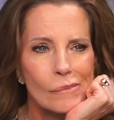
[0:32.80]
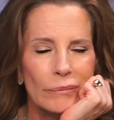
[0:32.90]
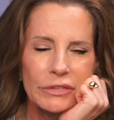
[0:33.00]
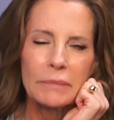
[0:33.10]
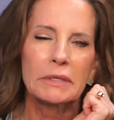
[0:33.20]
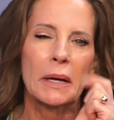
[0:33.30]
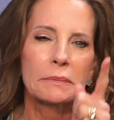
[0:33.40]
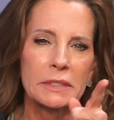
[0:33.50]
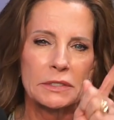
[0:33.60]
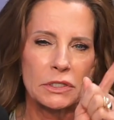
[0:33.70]
Sometimes
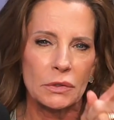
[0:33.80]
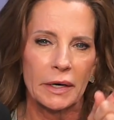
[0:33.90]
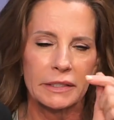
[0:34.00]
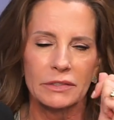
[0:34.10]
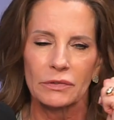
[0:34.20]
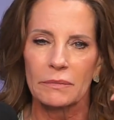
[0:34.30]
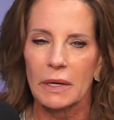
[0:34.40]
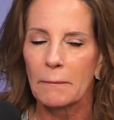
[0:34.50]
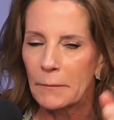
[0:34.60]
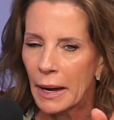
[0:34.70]
he strays from
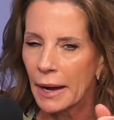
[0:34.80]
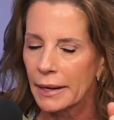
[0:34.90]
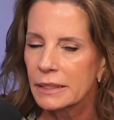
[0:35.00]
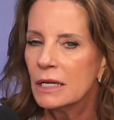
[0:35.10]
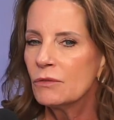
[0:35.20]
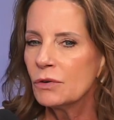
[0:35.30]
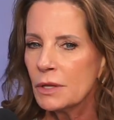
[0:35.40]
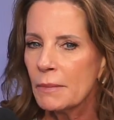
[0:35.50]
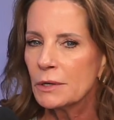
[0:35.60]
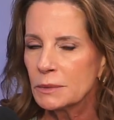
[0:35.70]
me, but for
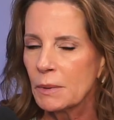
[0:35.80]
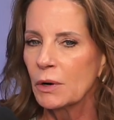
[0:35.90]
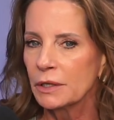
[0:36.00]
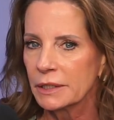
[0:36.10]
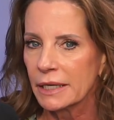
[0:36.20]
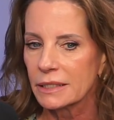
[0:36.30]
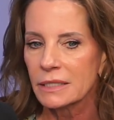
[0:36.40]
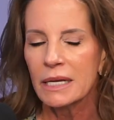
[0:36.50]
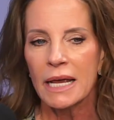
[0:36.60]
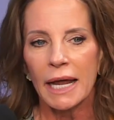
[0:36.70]
the most part, yes.
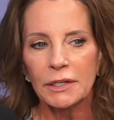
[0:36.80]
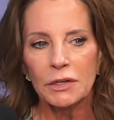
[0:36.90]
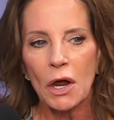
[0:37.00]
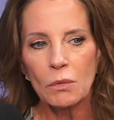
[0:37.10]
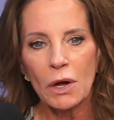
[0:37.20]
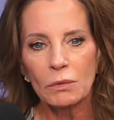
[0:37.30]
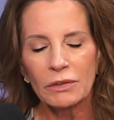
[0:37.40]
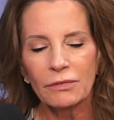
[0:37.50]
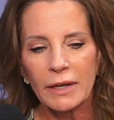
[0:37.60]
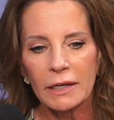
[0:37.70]
And you know what we
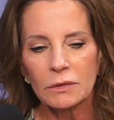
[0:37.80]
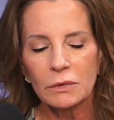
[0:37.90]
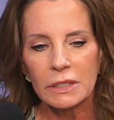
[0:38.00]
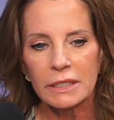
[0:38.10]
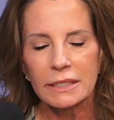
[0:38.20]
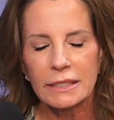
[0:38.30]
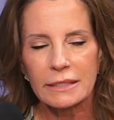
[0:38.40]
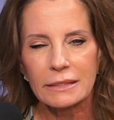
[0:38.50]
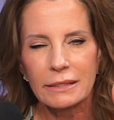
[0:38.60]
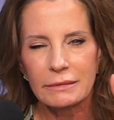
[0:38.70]
found with this
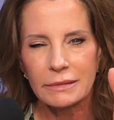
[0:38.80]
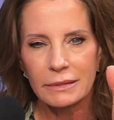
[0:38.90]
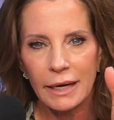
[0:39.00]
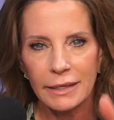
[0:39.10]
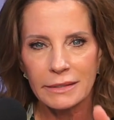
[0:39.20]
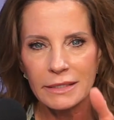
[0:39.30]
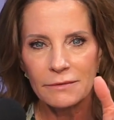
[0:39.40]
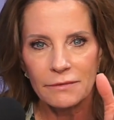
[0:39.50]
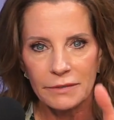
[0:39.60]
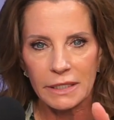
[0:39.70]
is his
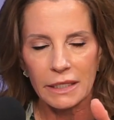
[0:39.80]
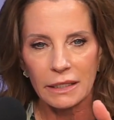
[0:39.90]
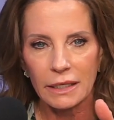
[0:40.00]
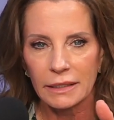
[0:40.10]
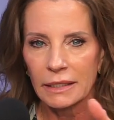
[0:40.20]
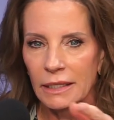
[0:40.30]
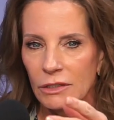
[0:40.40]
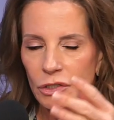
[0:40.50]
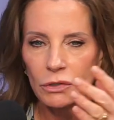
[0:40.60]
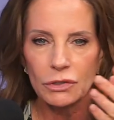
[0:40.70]
custom fitting, like getting
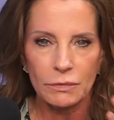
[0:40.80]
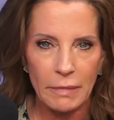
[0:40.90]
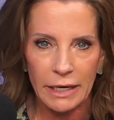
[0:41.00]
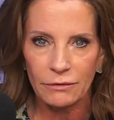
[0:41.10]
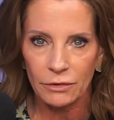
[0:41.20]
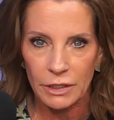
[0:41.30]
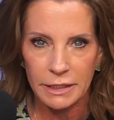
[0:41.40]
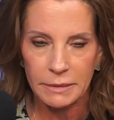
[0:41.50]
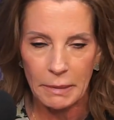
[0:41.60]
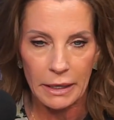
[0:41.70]
shirts made for
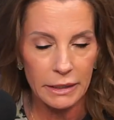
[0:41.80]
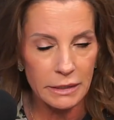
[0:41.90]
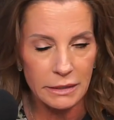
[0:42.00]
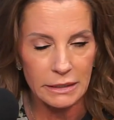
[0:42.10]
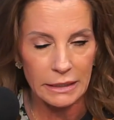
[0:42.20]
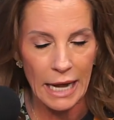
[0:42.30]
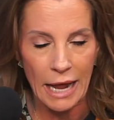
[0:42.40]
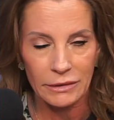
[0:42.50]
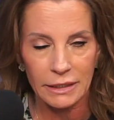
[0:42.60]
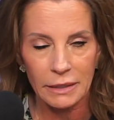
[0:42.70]
his body because he's an
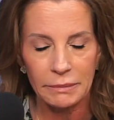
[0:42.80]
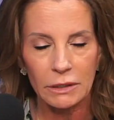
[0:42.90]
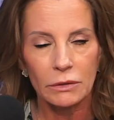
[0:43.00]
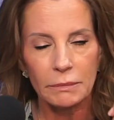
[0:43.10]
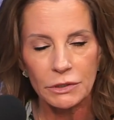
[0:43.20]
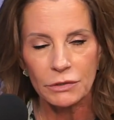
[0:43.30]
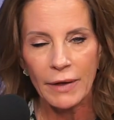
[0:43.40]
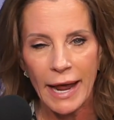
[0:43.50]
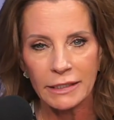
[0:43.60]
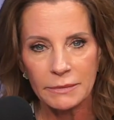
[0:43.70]
athletic build. But you've
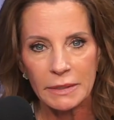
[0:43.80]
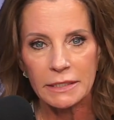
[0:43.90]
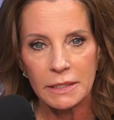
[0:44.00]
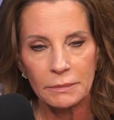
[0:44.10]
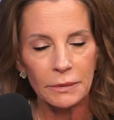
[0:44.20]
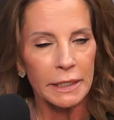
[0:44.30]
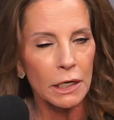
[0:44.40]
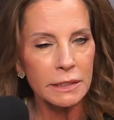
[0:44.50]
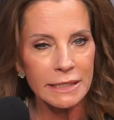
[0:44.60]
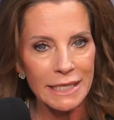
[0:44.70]
asked me to bring
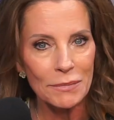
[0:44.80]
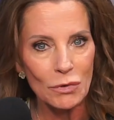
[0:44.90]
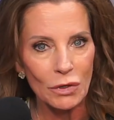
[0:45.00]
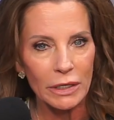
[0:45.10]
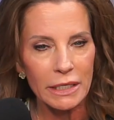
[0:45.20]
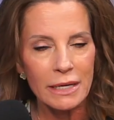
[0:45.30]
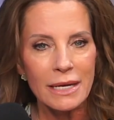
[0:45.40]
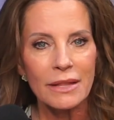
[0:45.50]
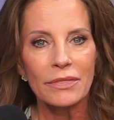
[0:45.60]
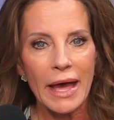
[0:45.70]
on someone
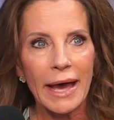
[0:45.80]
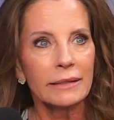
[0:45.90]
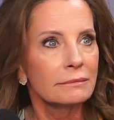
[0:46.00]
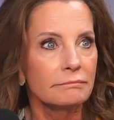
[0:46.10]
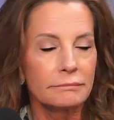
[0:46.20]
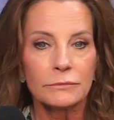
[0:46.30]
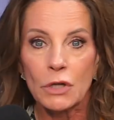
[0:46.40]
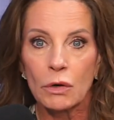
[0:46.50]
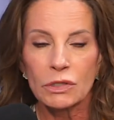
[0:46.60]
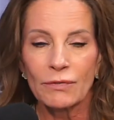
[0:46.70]
that
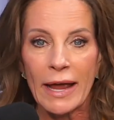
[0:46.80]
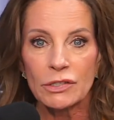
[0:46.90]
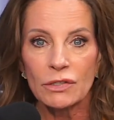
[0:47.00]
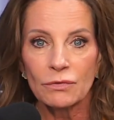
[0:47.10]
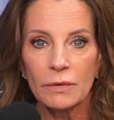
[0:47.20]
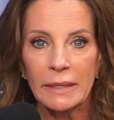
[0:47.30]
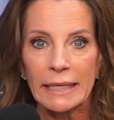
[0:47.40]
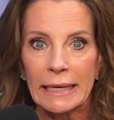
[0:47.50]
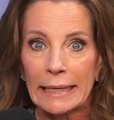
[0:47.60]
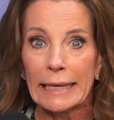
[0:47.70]
knows fashion for
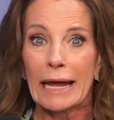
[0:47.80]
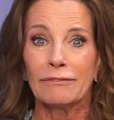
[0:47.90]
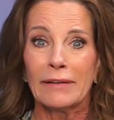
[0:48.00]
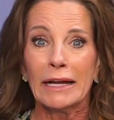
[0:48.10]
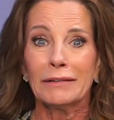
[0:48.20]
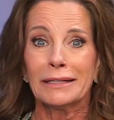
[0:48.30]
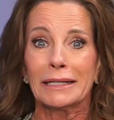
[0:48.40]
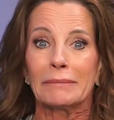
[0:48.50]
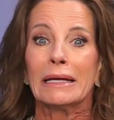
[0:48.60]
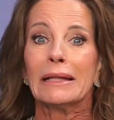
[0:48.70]
men, and I found
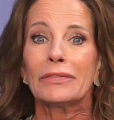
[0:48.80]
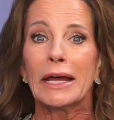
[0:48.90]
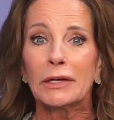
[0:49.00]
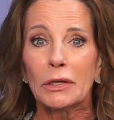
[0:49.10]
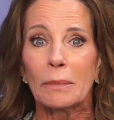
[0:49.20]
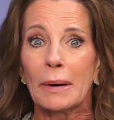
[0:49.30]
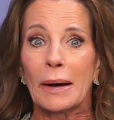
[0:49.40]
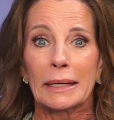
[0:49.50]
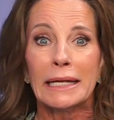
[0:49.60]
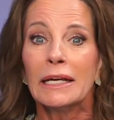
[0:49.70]
him. Thank you,
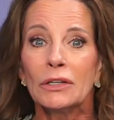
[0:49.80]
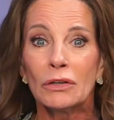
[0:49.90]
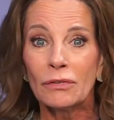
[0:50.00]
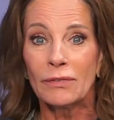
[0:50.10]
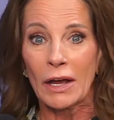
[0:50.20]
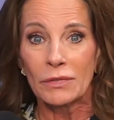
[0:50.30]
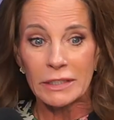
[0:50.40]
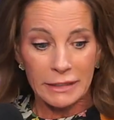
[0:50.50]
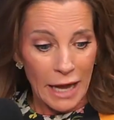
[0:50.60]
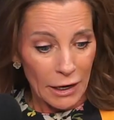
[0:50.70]
Bonnie. You found
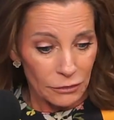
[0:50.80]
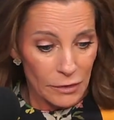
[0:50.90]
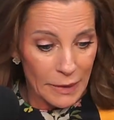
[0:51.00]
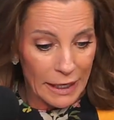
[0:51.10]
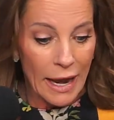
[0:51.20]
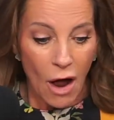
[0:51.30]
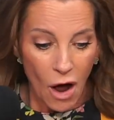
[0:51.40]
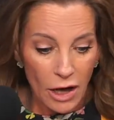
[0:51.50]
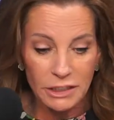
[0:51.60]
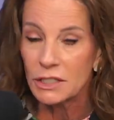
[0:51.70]
this guy for me,
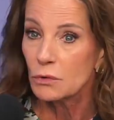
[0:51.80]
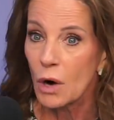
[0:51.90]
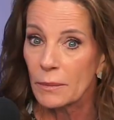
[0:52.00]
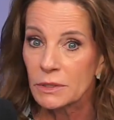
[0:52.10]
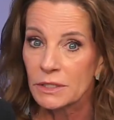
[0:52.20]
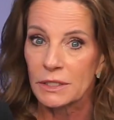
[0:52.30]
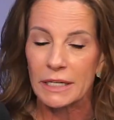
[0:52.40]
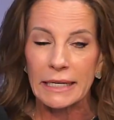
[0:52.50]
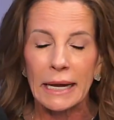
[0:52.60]
Austin Roberson.